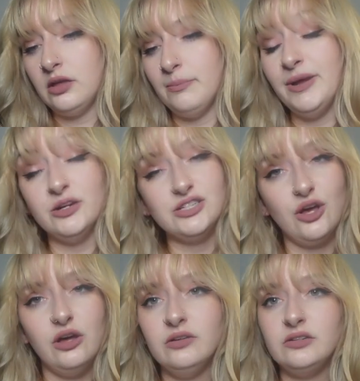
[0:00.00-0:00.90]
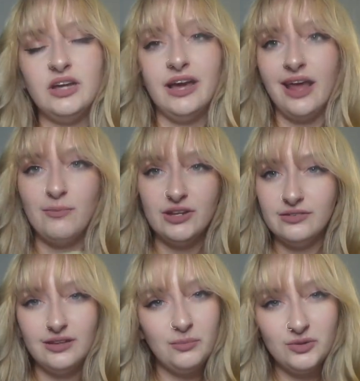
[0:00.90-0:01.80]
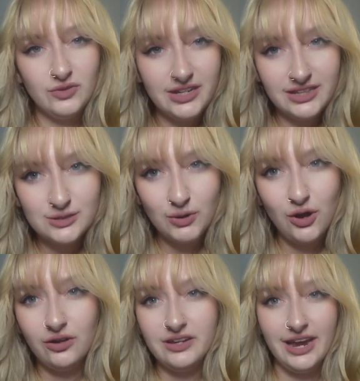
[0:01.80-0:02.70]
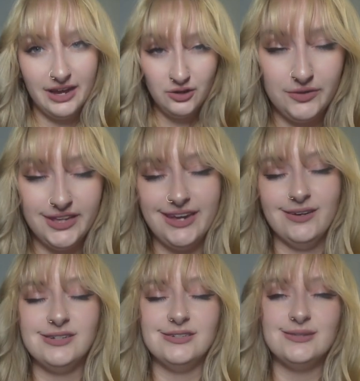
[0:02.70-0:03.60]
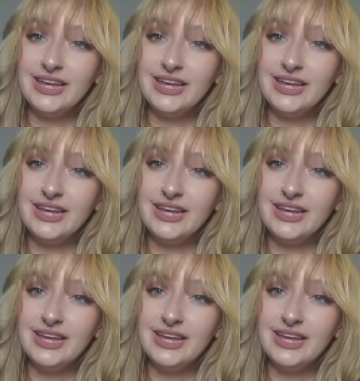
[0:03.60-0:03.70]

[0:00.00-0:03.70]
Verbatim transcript: Marisol. God, I've been I've been reading this book all day. I the characters.